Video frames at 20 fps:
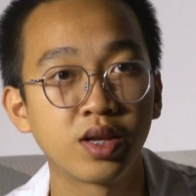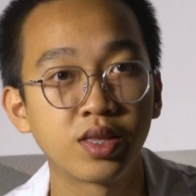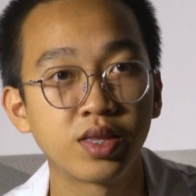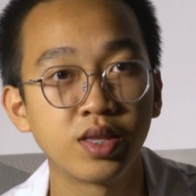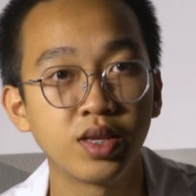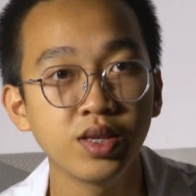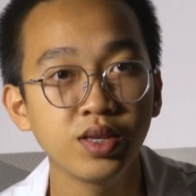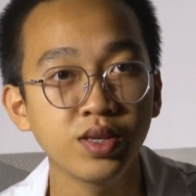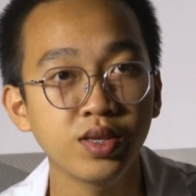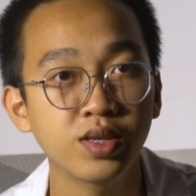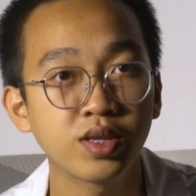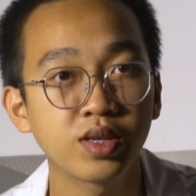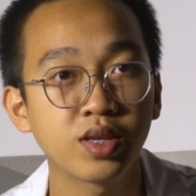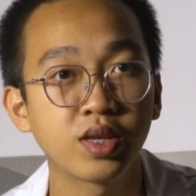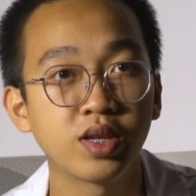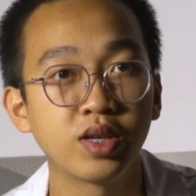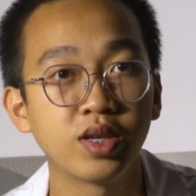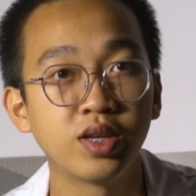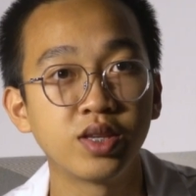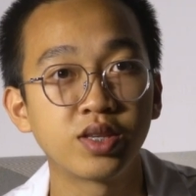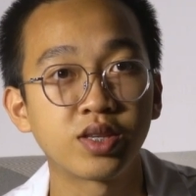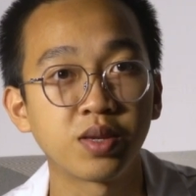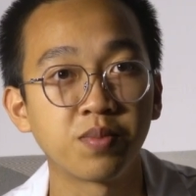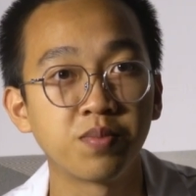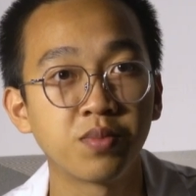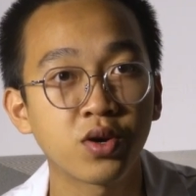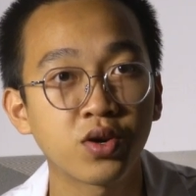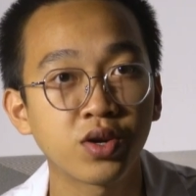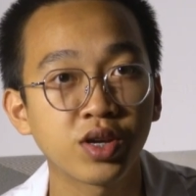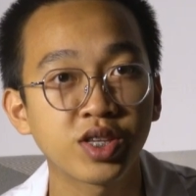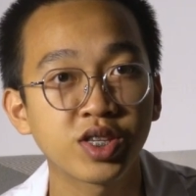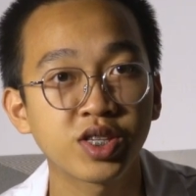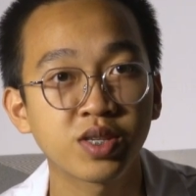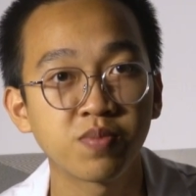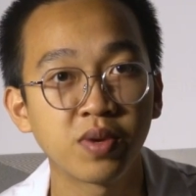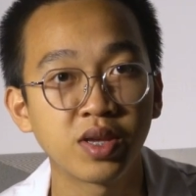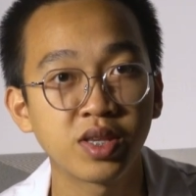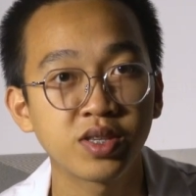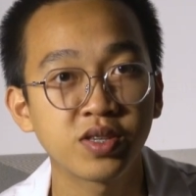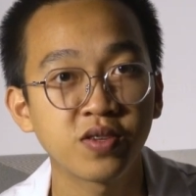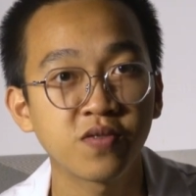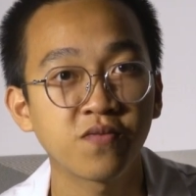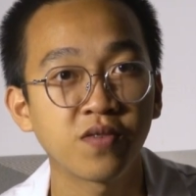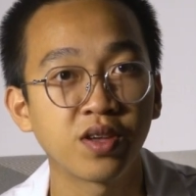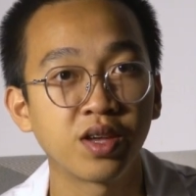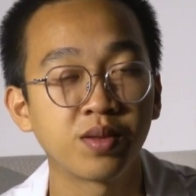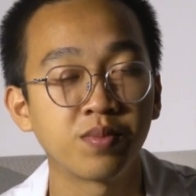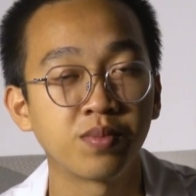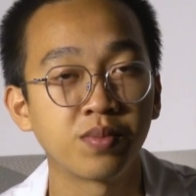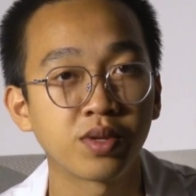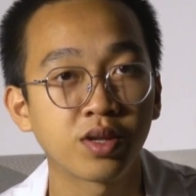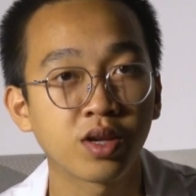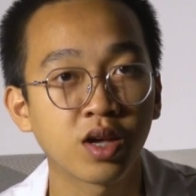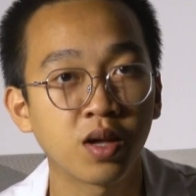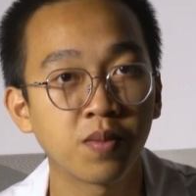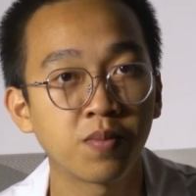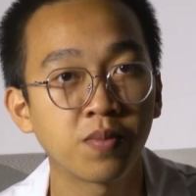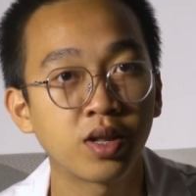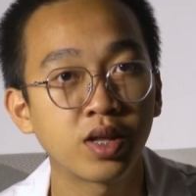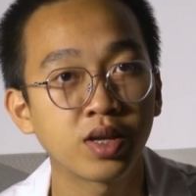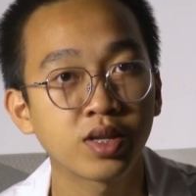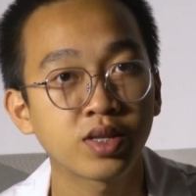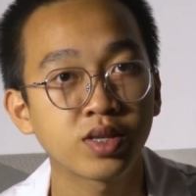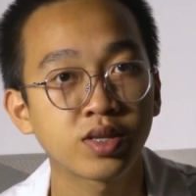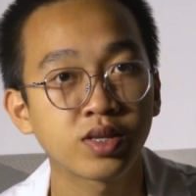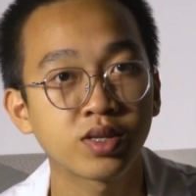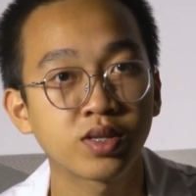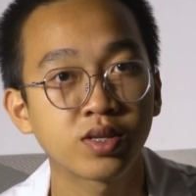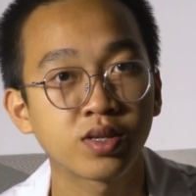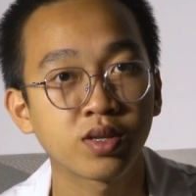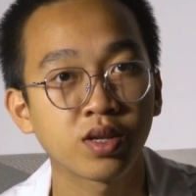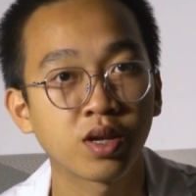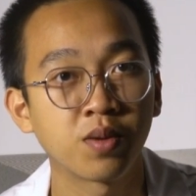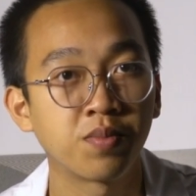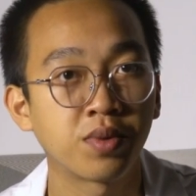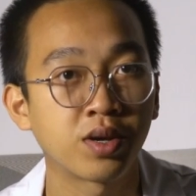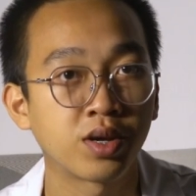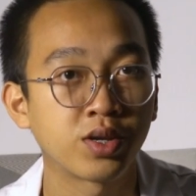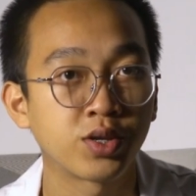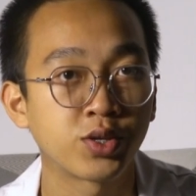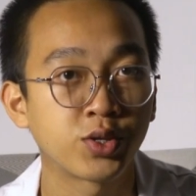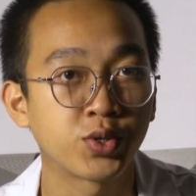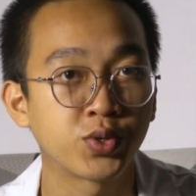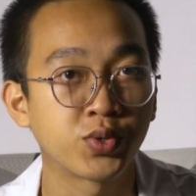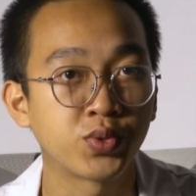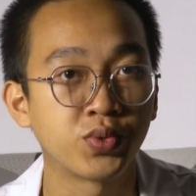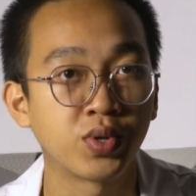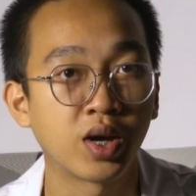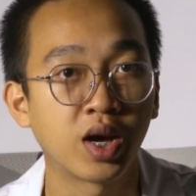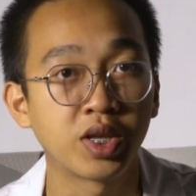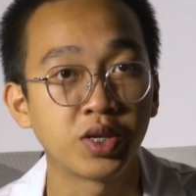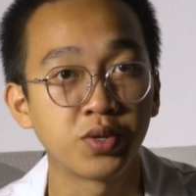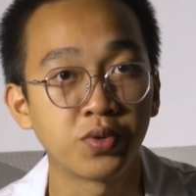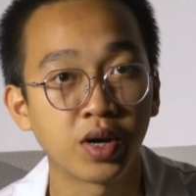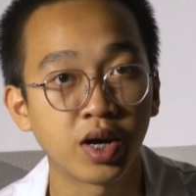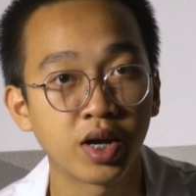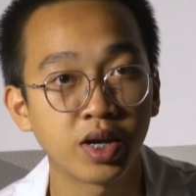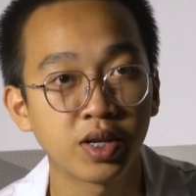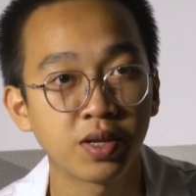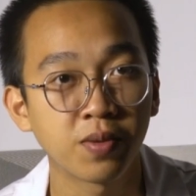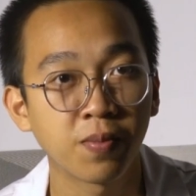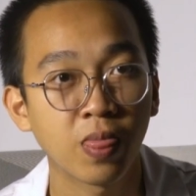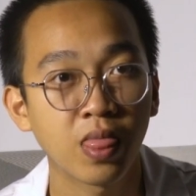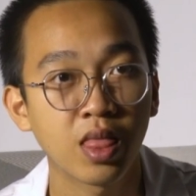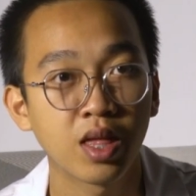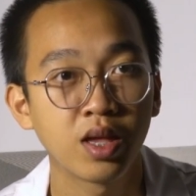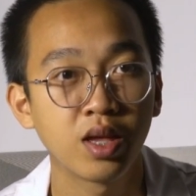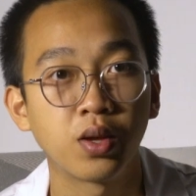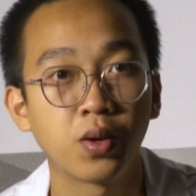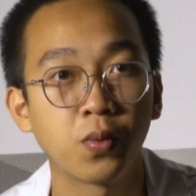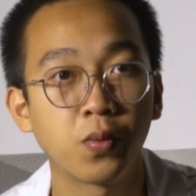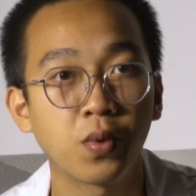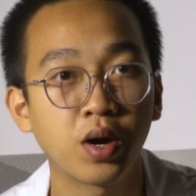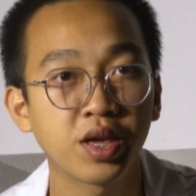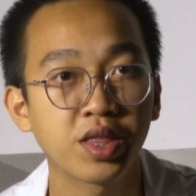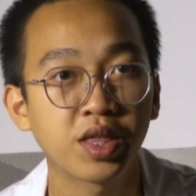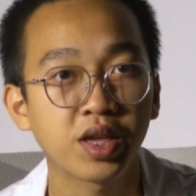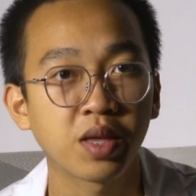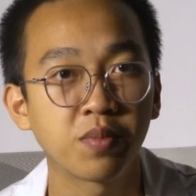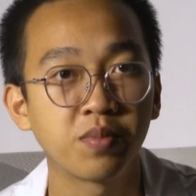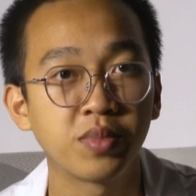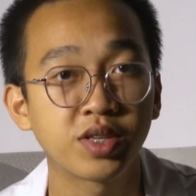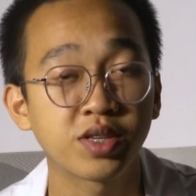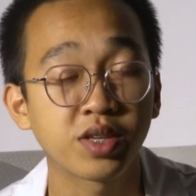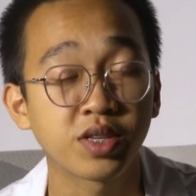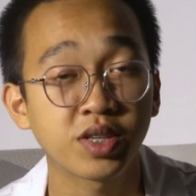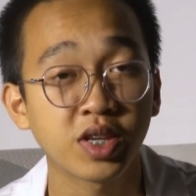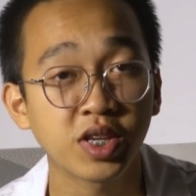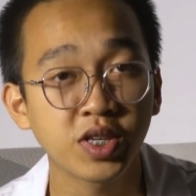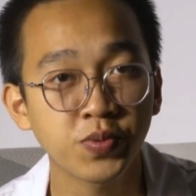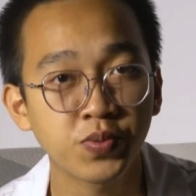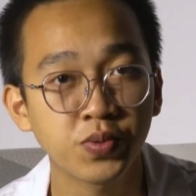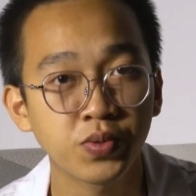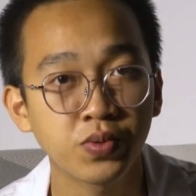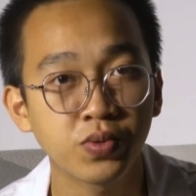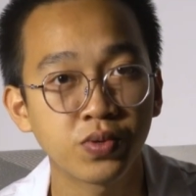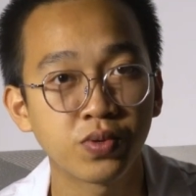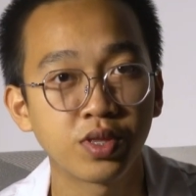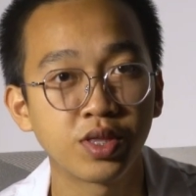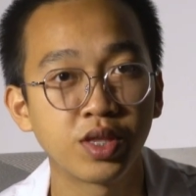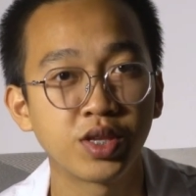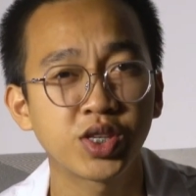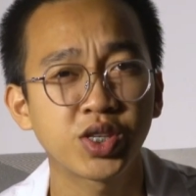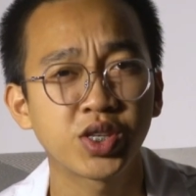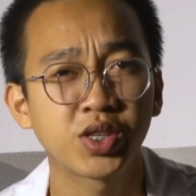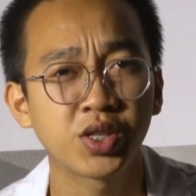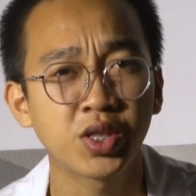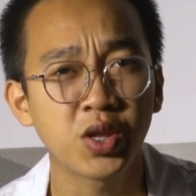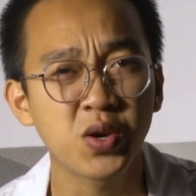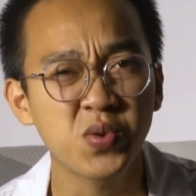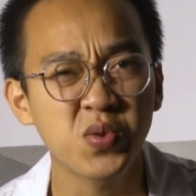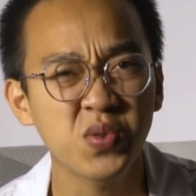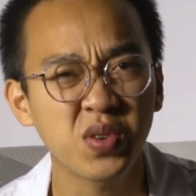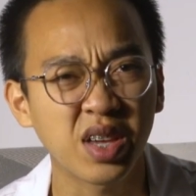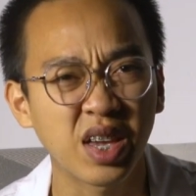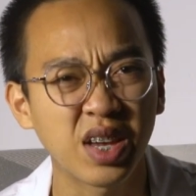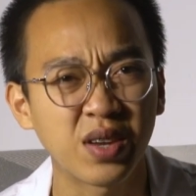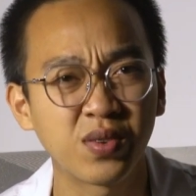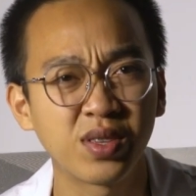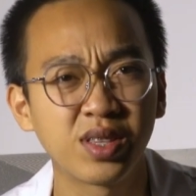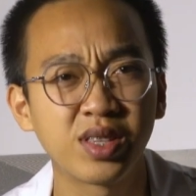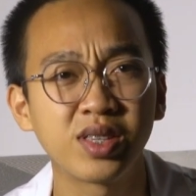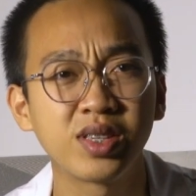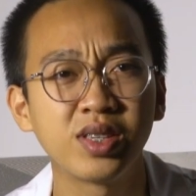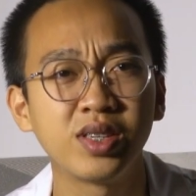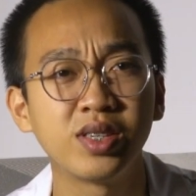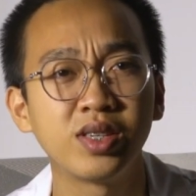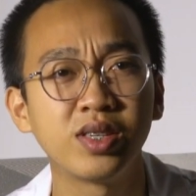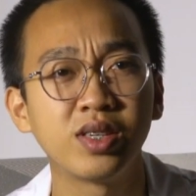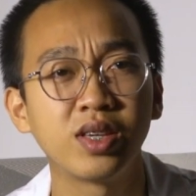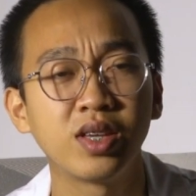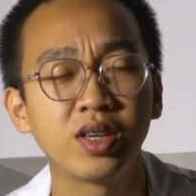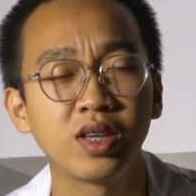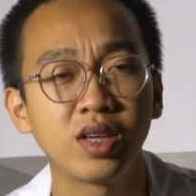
This is a more expensive and complex compared to IUI. While they can be successful, there's no guarantee